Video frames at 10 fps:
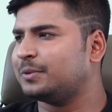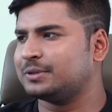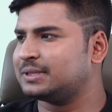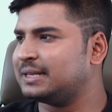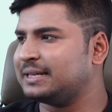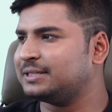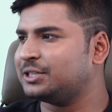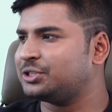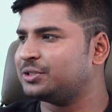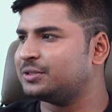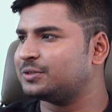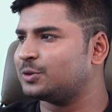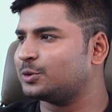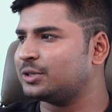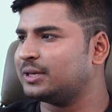personalization,
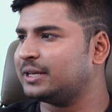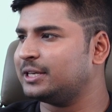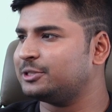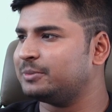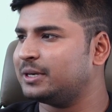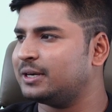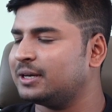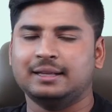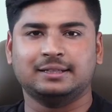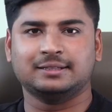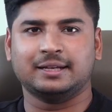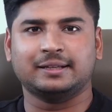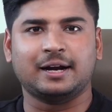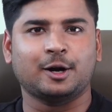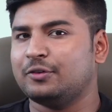social engagement, and things like that.